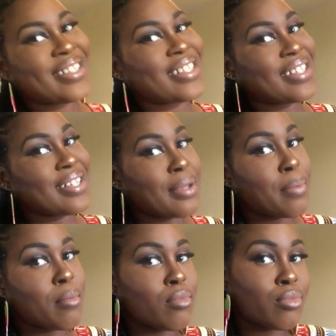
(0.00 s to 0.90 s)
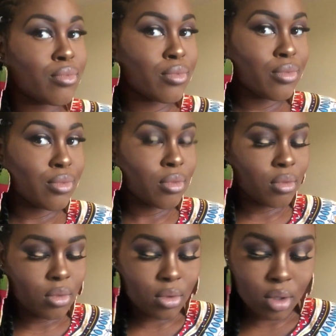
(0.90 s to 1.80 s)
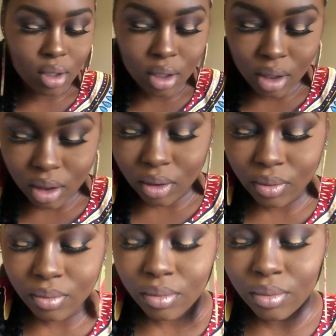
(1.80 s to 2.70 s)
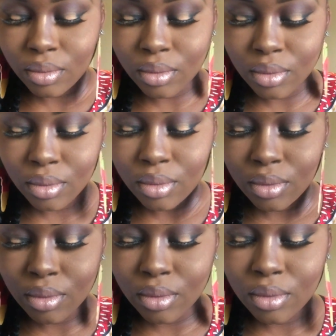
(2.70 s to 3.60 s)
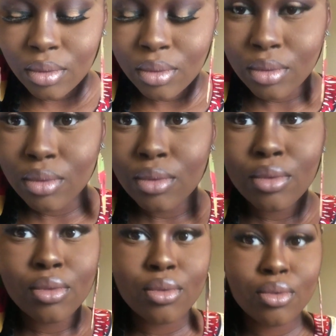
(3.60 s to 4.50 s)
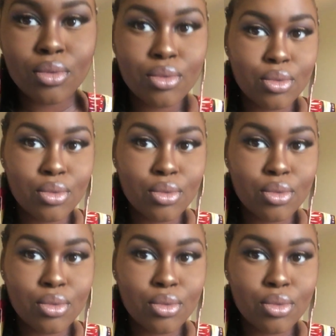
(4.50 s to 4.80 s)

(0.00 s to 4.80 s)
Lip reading: my video. And yeah, see you in my next video, guys.